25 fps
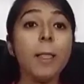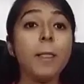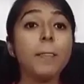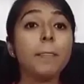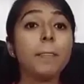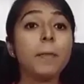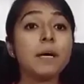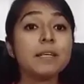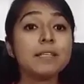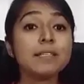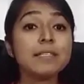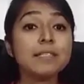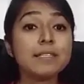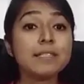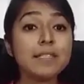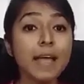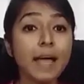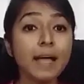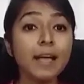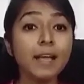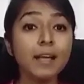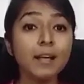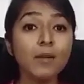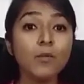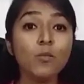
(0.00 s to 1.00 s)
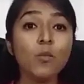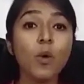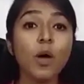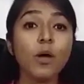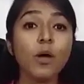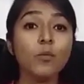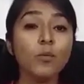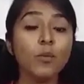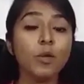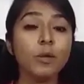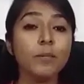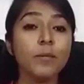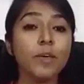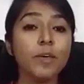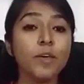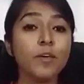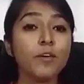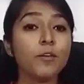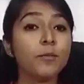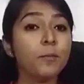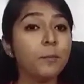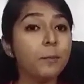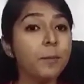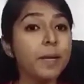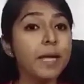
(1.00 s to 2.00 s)
The second one will be
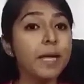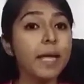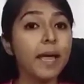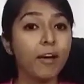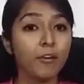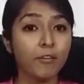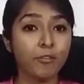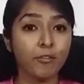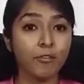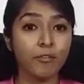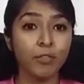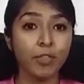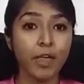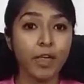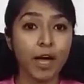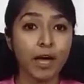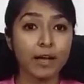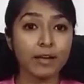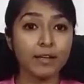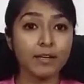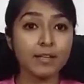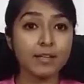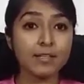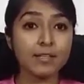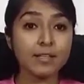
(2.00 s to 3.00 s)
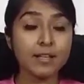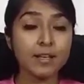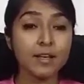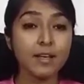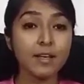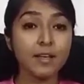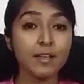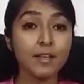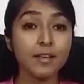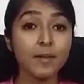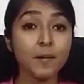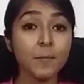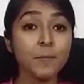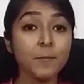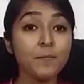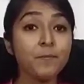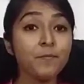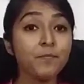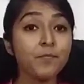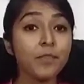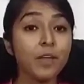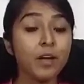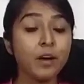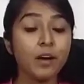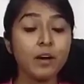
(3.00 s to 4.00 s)
your PF. That is
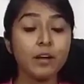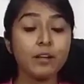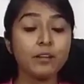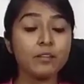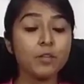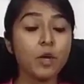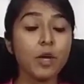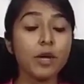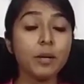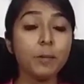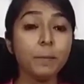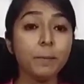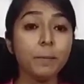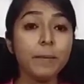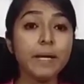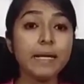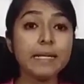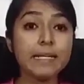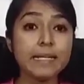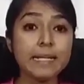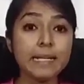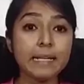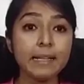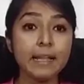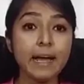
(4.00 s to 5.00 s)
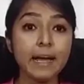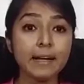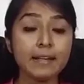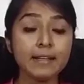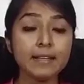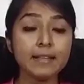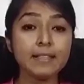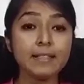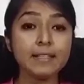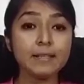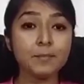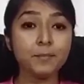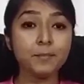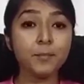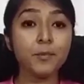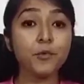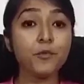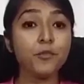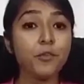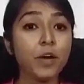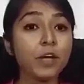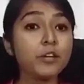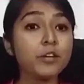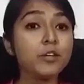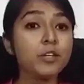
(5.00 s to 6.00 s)
PT, that is
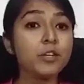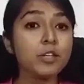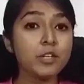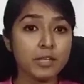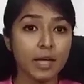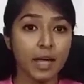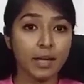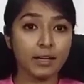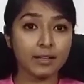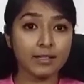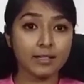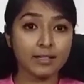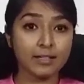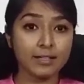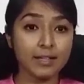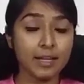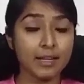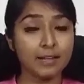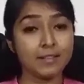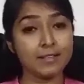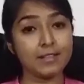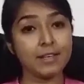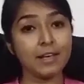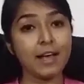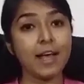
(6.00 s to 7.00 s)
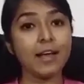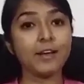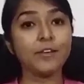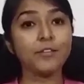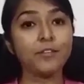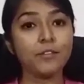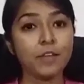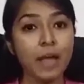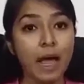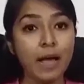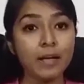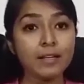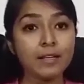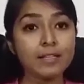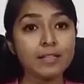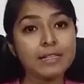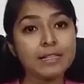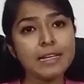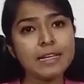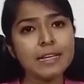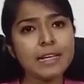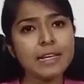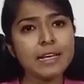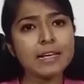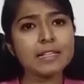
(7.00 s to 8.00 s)
profession tax. That is a kind of tax.
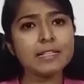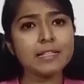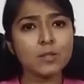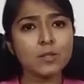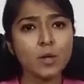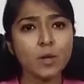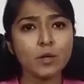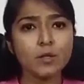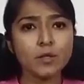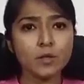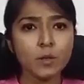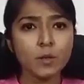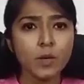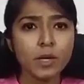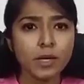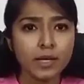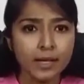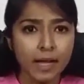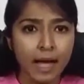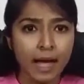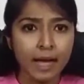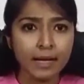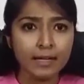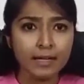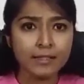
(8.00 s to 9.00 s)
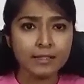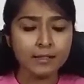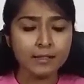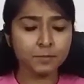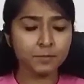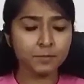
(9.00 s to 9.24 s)
TDS is also a tax.